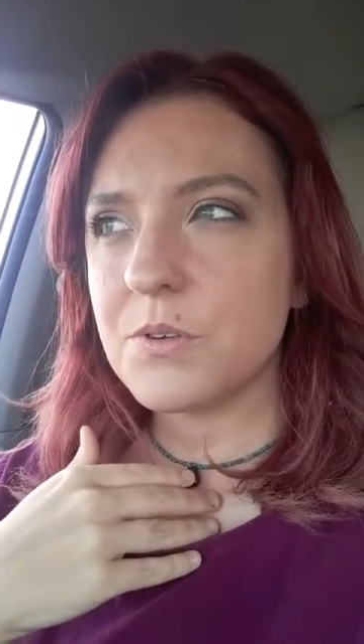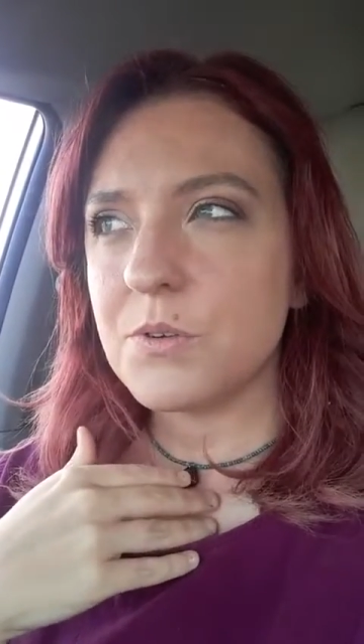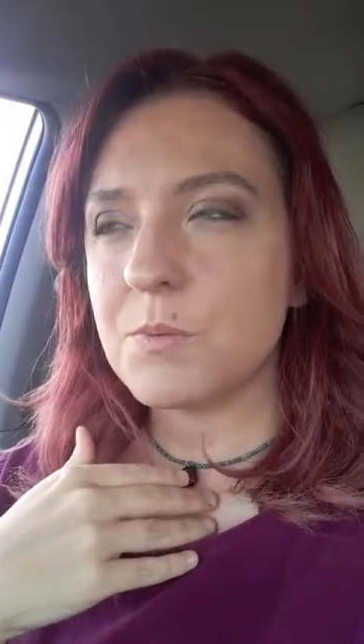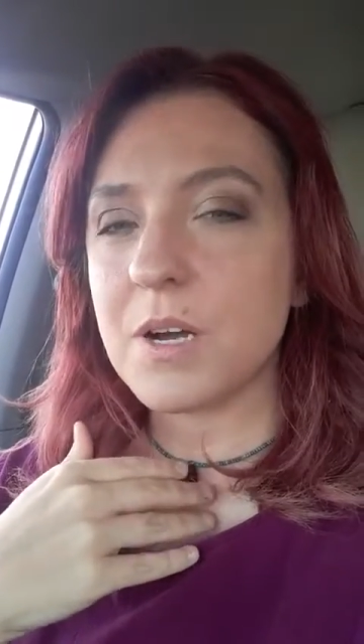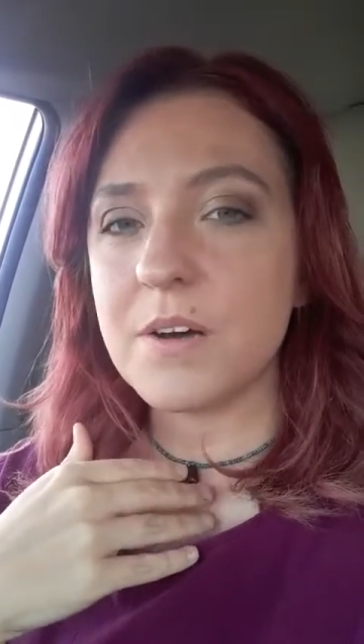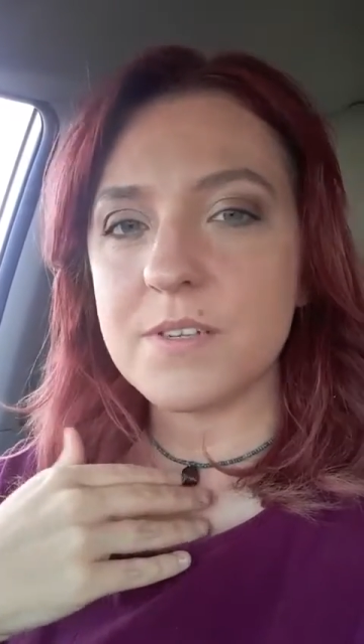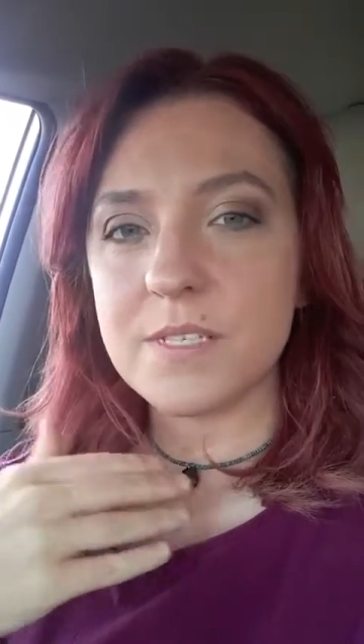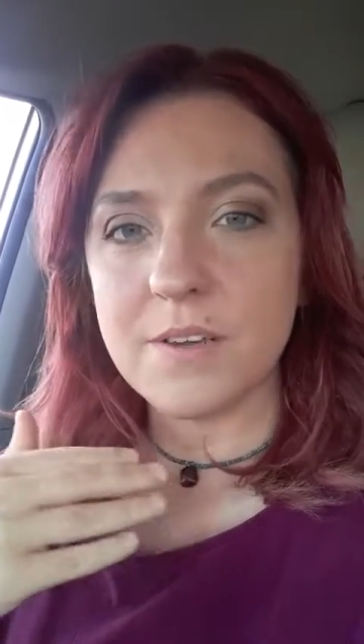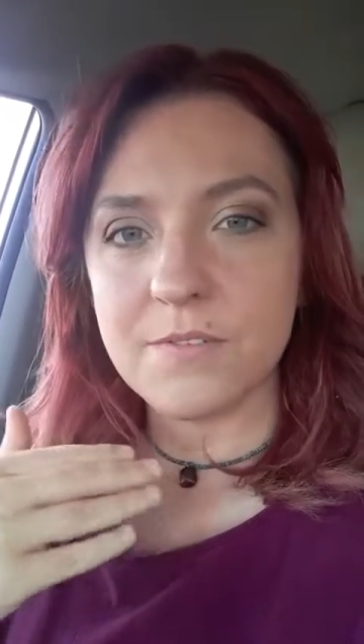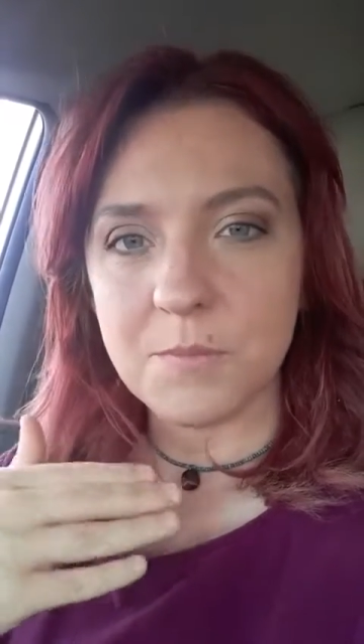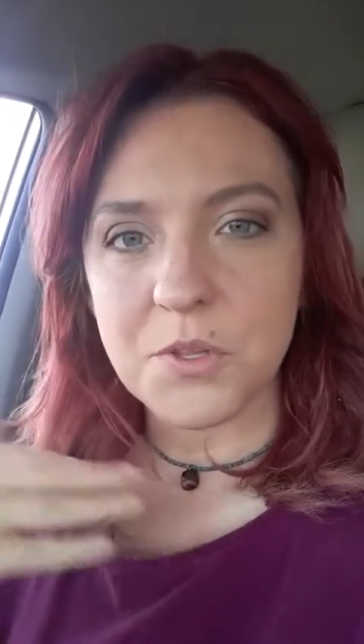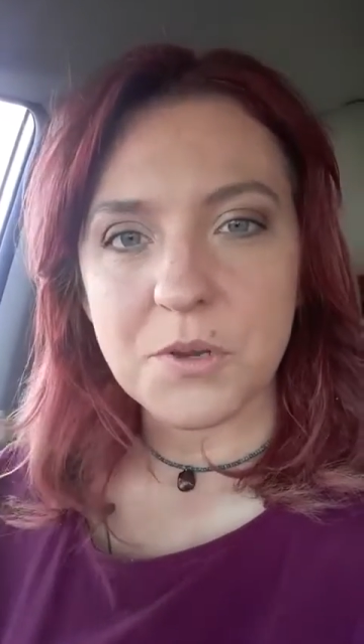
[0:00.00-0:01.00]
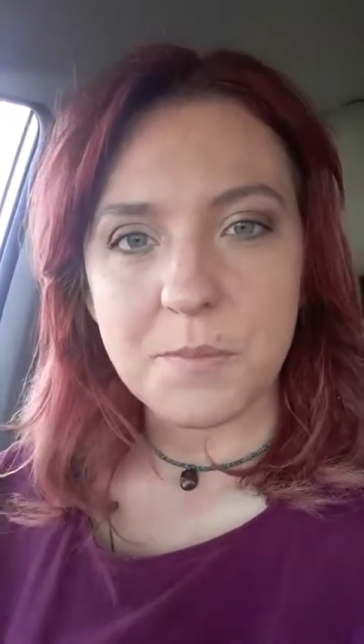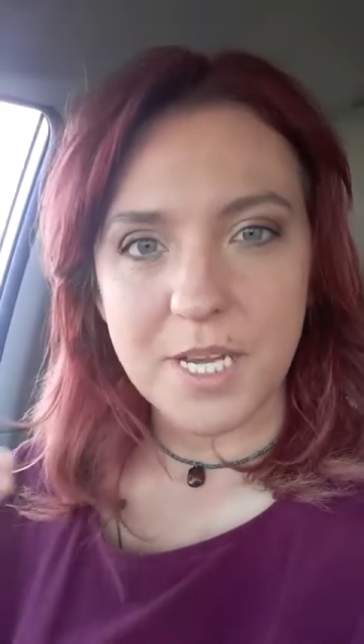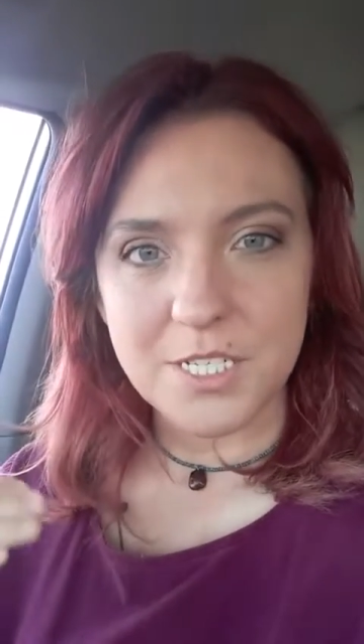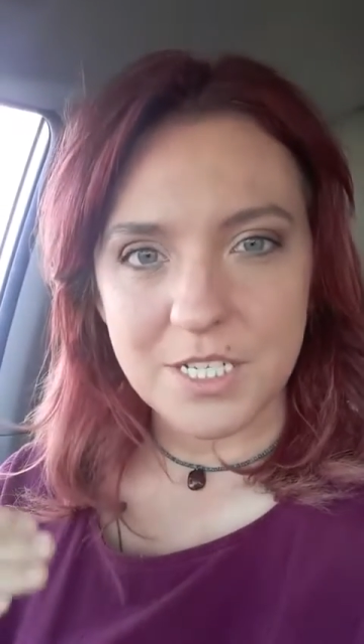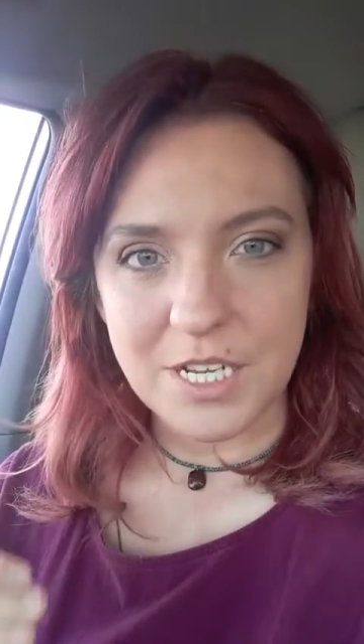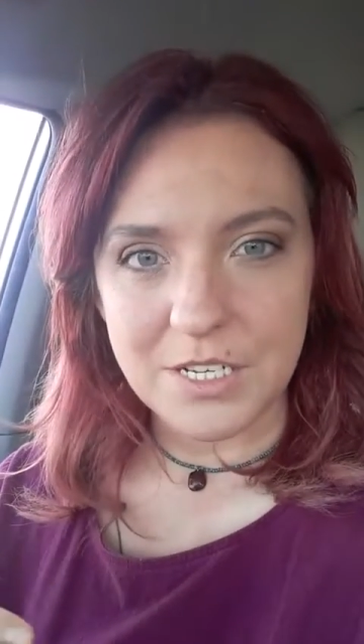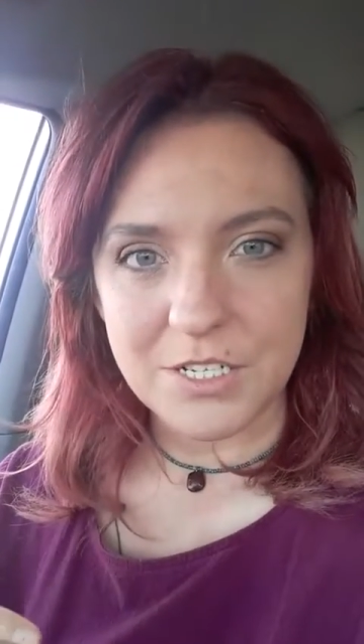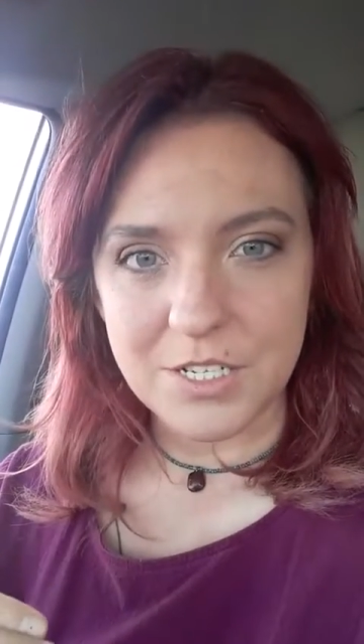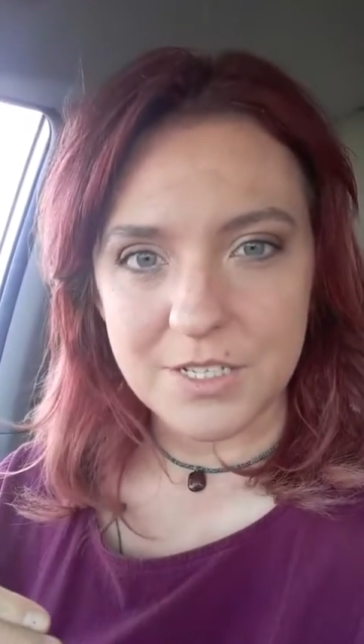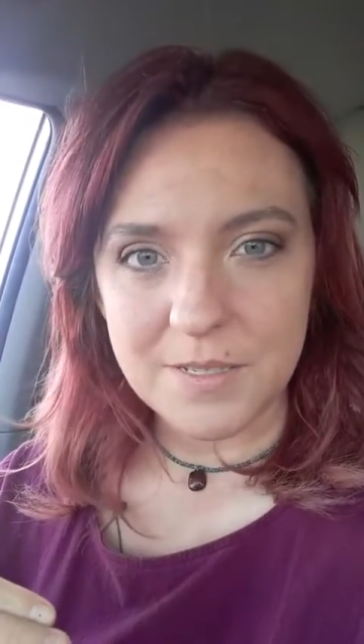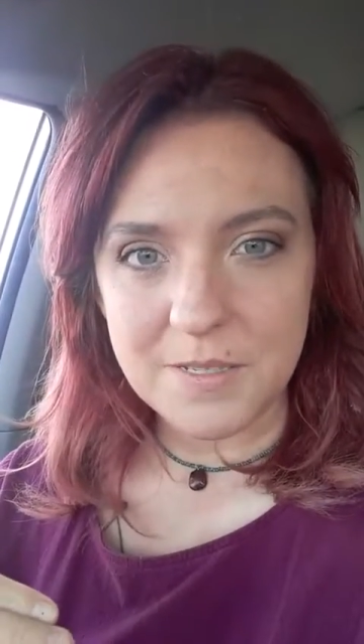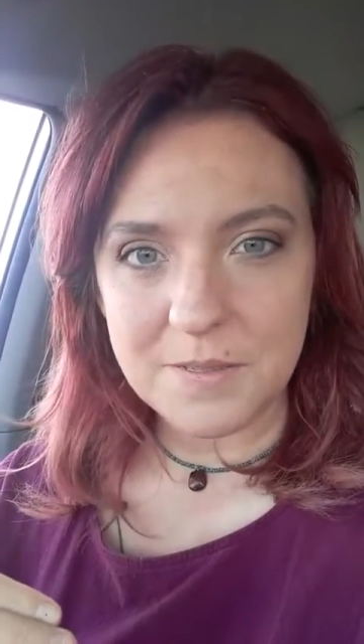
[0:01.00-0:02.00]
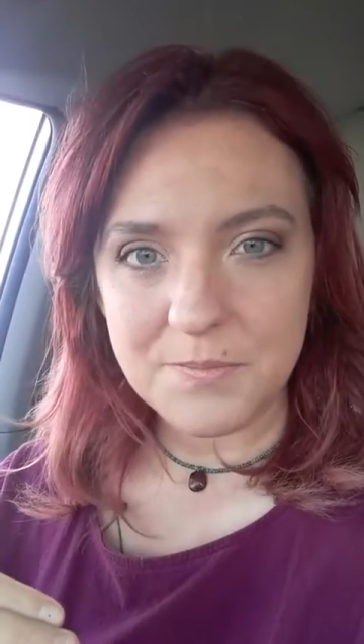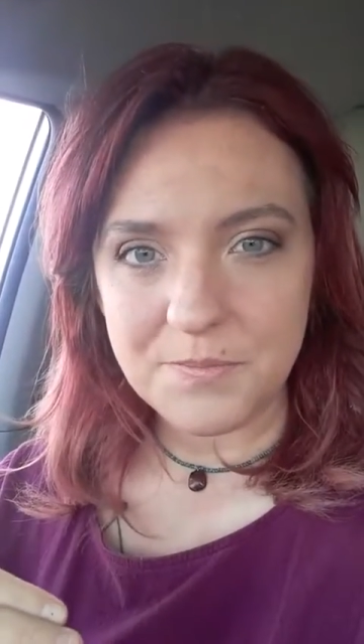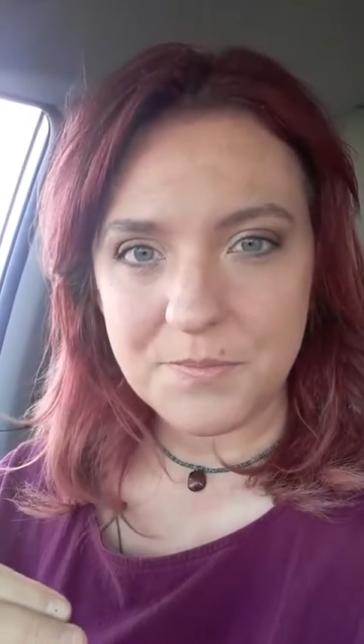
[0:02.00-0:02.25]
who prophesy from their imaginations.